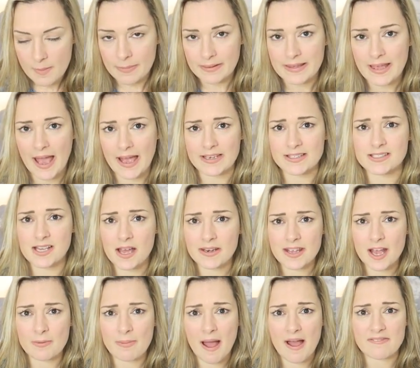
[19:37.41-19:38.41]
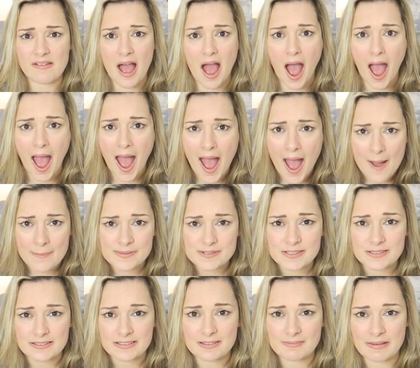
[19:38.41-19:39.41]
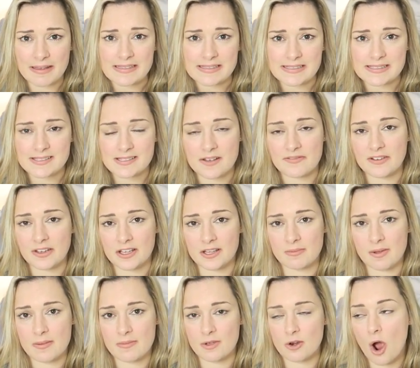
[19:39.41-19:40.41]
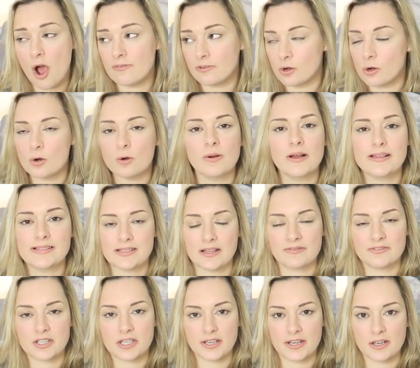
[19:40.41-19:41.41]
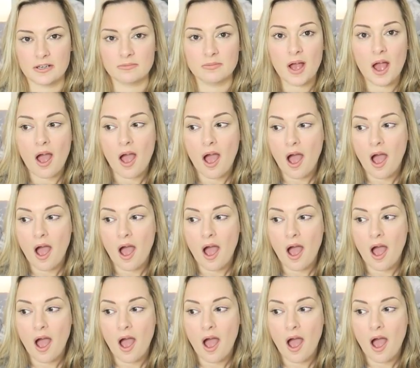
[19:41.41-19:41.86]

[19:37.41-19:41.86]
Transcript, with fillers: But yeah, Dunelm have absolutely amazing stuffing at the moment. I've always loved Dunelm.